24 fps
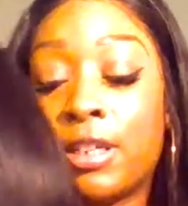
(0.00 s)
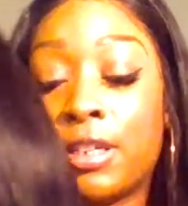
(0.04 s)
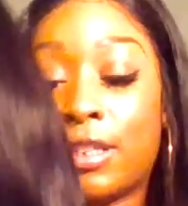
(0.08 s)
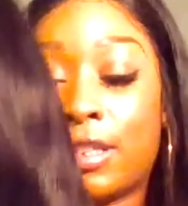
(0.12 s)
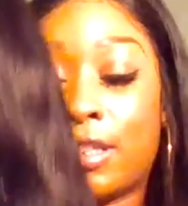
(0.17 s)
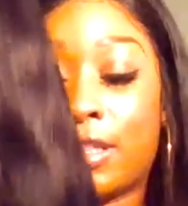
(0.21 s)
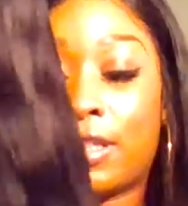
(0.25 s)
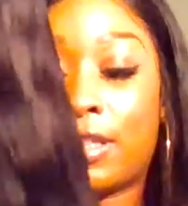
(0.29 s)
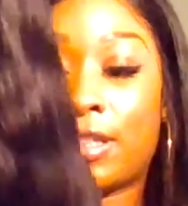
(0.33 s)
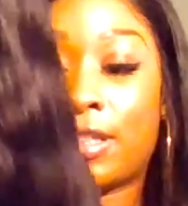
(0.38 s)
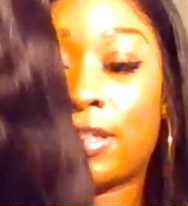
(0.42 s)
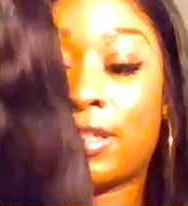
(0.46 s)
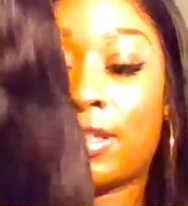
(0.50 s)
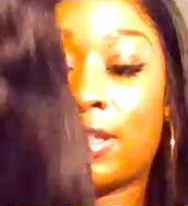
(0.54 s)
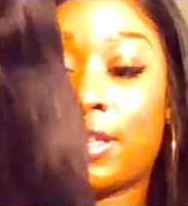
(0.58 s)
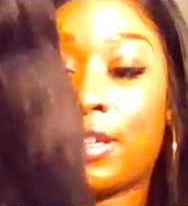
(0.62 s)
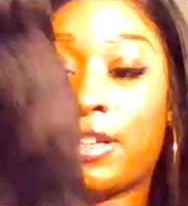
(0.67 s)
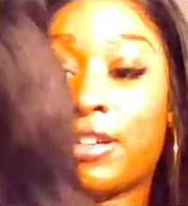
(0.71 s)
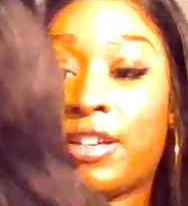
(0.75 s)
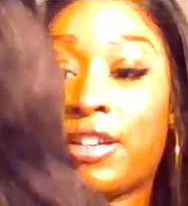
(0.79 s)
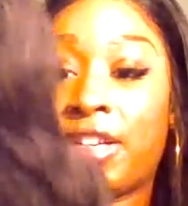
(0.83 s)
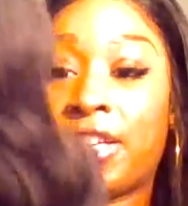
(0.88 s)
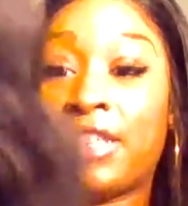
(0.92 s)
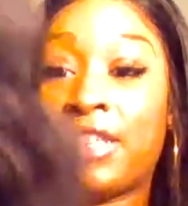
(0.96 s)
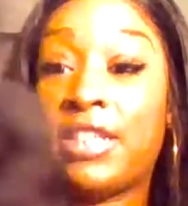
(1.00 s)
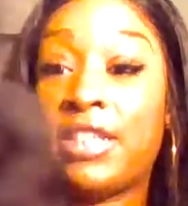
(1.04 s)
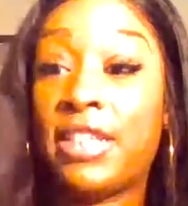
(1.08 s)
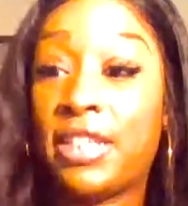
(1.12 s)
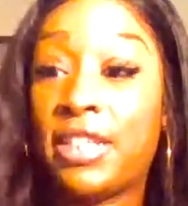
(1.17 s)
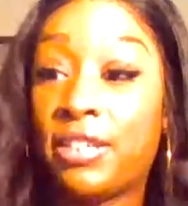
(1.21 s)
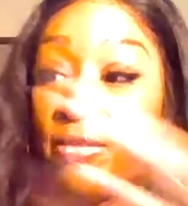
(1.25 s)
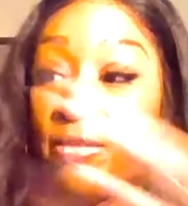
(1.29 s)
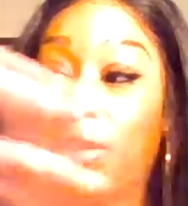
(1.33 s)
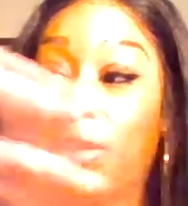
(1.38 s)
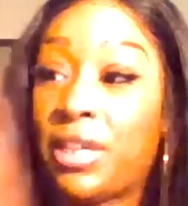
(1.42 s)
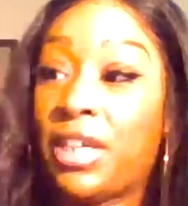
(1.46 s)
This is their
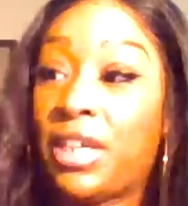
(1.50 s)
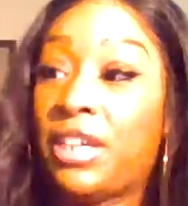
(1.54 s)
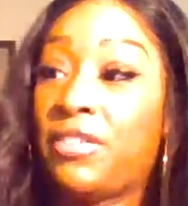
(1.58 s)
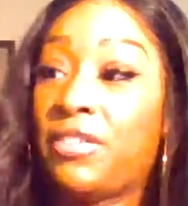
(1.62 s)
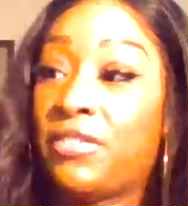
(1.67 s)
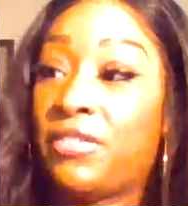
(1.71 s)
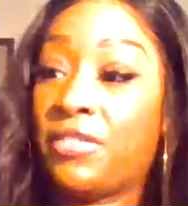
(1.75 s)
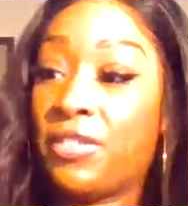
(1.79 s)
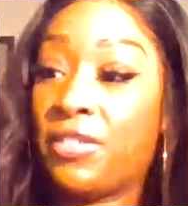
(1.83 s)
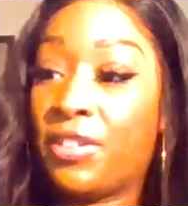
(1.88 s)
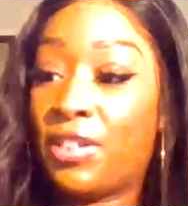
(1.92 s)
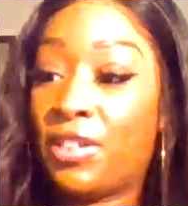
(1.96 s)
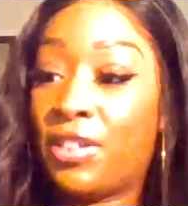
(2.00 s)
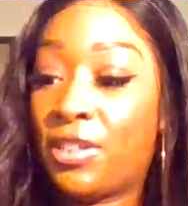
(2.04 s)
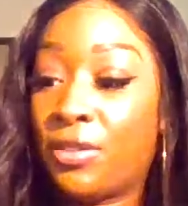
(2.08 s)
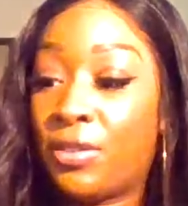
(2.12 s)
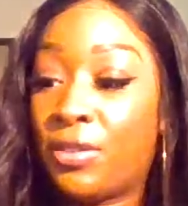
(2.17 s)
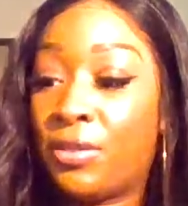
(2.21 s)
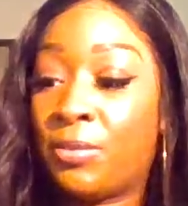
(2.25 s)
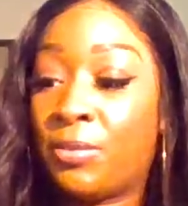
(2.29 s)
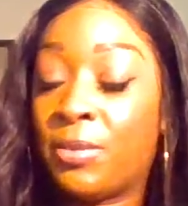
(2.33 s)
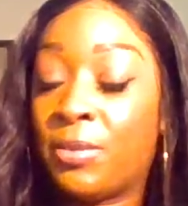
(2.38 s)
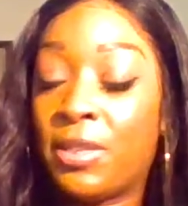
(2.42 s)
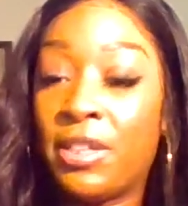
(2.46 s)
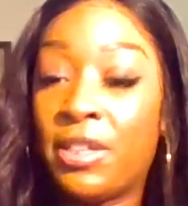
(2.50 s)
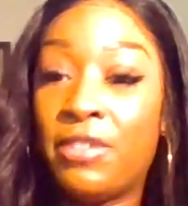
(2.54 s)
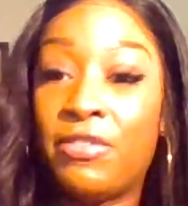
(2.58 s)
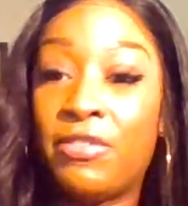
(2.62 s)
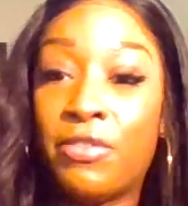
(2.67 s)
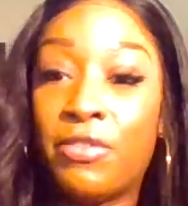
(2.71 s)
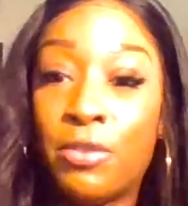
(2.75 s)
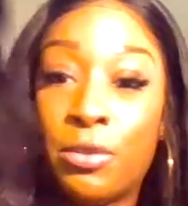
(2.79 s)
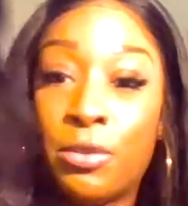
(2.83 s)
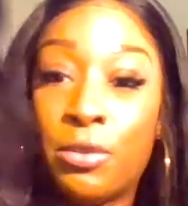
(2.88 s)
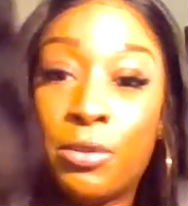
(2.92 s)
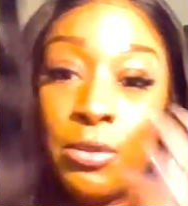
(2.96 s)
Indian wave. So it's really
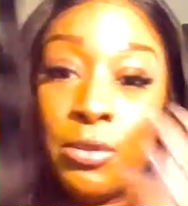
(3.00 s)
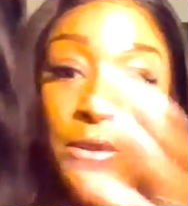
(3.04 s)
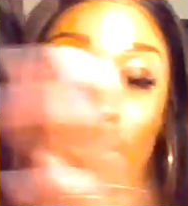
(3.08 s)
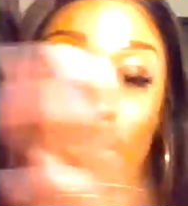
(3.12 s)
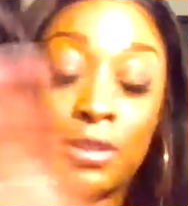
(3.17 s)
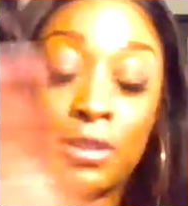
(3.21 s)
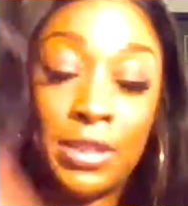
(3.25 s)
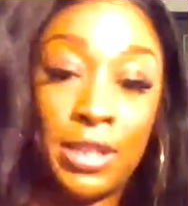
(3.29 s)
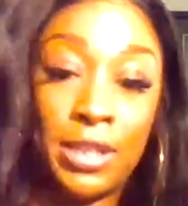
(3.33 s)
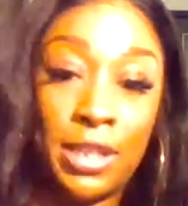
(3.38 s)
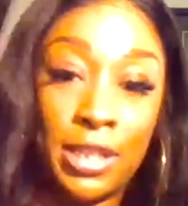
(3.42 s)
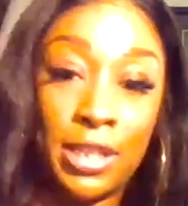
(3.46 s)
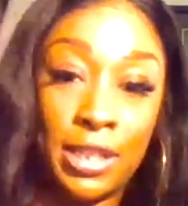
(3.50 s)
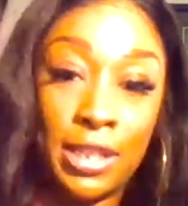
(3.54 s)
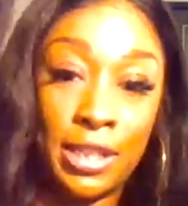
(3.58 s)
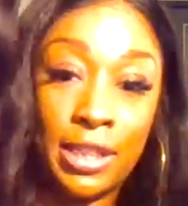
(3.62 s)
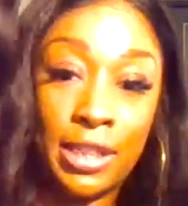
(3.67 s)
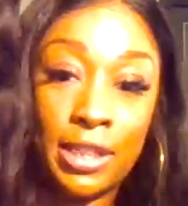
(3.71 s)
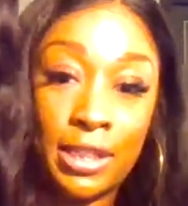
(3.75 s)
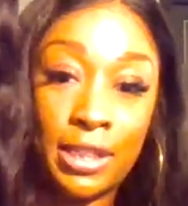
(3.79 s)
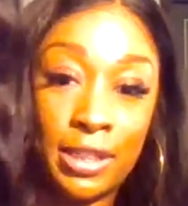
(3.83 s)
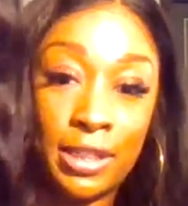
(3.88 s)
full and thick.